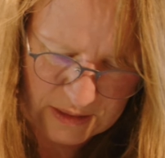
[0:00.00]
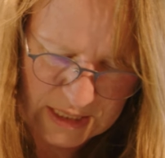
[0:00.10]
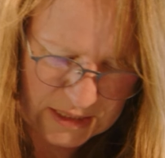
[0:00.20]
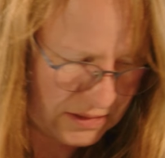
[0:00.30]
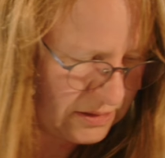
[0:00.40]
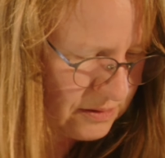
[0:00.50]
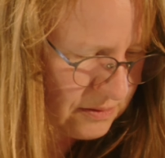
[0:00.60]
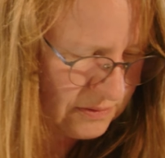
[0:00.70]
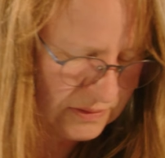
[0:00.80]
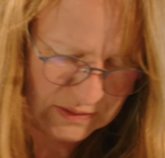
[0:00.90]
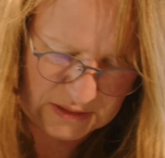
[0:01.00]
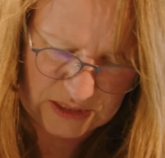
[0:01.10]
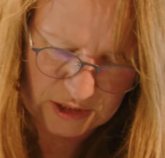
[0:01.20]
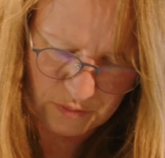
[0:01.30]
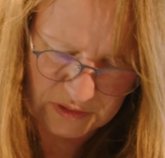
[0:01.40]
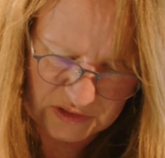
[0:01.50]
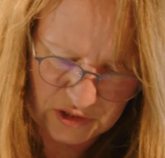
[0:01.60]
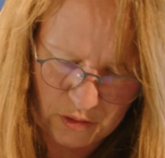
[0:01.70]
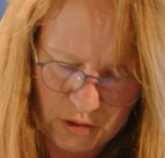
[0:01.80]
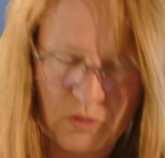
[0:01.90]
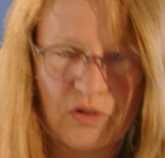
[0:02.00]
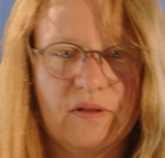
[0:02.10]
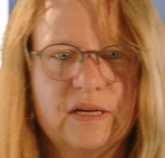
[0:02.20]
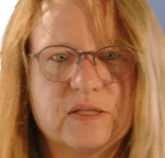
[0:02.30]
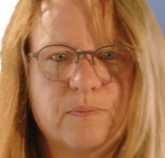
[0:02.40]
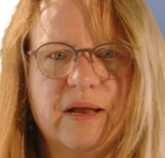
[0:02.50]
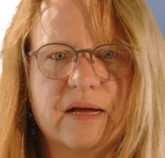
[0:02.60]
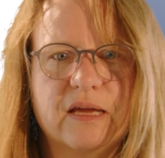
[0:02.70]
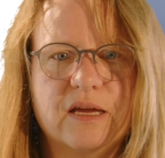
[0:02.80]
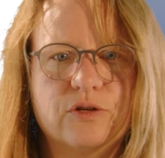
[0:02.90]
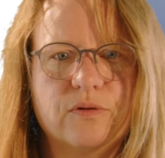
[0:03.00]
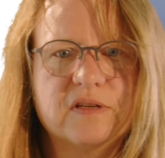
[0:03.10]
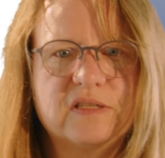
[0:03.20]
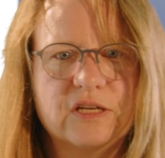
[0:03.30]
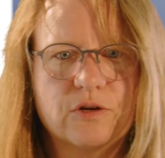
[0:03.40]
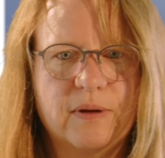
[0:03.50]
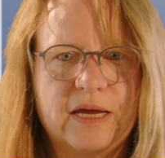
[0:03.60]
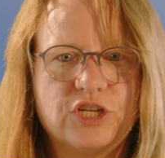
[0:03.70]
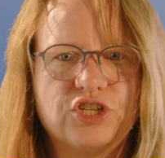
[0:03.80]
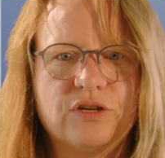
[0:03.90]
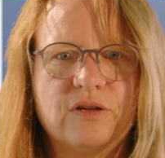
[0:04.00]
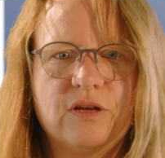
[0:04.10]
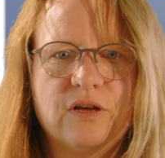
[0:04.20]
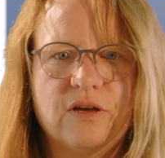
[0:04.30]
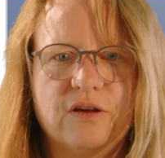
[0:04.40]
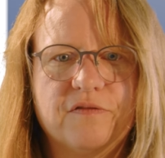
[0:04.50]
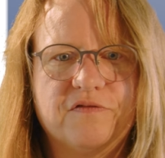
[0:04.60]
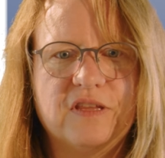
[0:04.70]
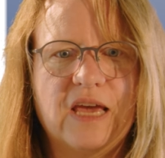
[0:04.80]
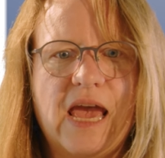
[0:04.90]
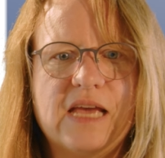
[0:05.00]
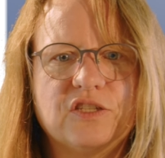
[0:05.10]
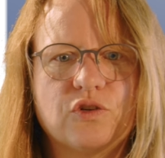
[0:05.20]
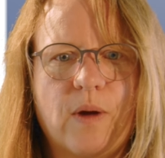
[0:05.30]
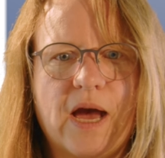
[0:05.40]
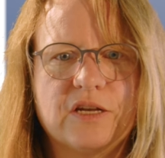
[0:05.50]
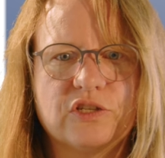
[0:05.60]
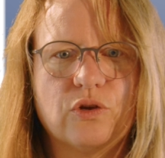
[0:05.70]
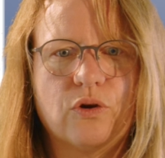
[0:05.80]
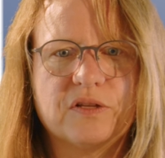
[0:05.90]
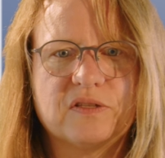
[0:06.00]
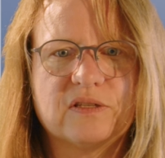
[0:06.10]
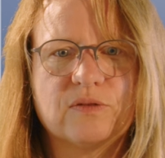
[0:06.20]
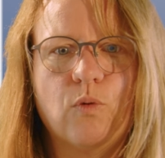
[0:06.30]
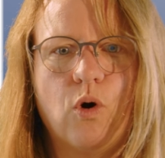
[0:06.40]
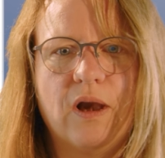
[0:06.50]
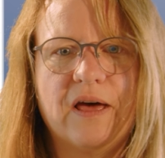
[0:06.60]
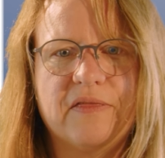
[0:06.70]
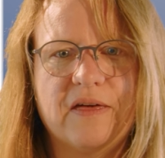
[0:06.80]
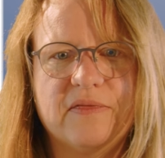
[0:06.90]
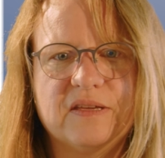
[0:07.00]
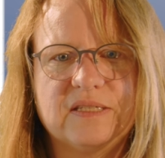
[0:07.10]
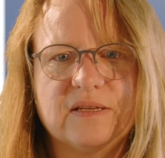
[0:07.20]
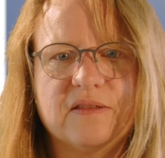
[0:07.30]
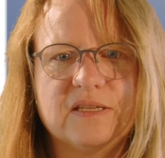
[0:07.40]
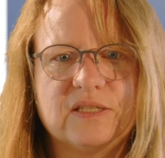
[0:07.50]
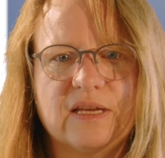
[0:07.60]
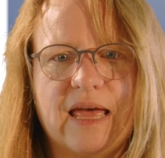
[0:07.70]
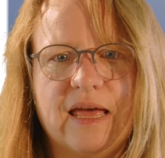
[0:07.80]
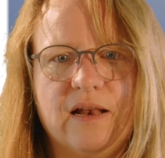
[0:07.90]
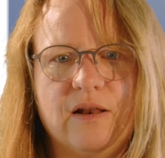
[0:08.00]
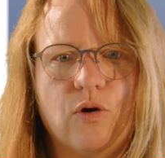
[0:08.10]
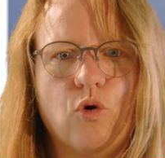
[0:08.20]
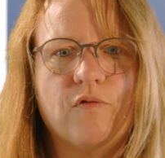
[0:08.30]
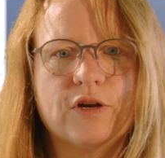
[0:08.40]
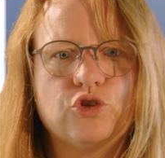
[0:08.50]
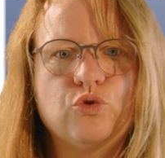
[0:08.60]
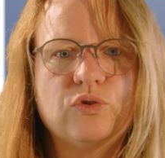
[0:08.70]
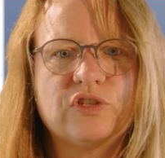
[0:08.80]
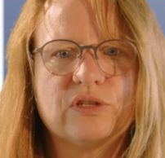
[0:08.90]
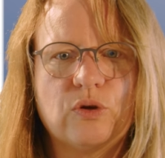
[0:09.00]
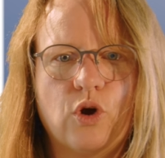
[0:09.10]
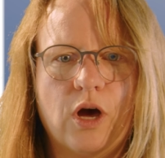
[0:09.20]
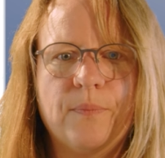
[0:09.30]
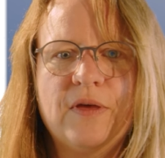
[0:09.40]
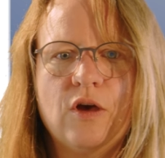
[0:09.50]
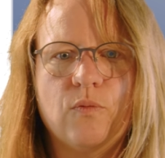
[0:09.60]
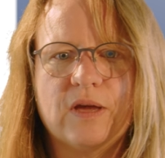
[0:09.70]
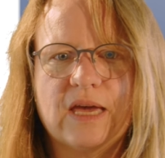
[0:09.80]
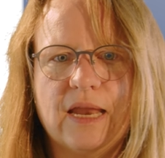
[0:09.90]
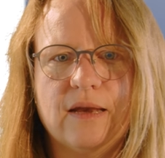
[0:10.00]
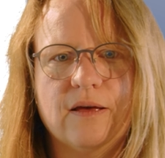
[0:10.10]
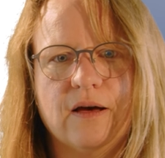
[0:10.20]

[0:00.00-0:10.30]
at Z equals 0. So that is plugging into this equation. If the A squared is a lot smaller than this L over 2 term, we can